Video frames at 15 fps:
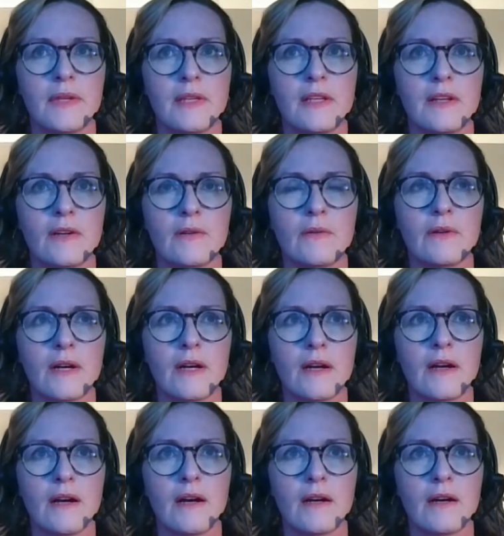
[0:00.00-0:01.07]
you know,
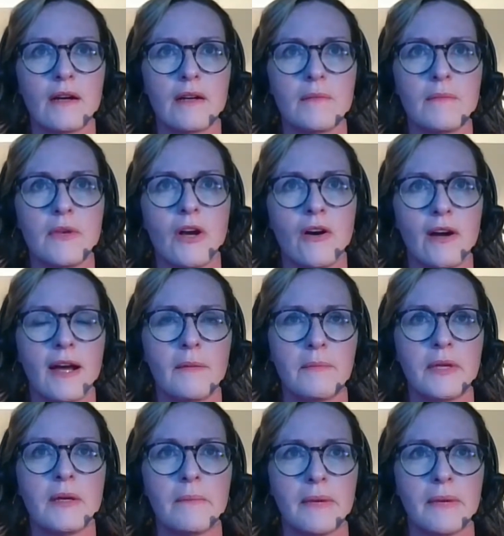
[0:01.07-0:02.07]
I'm not happy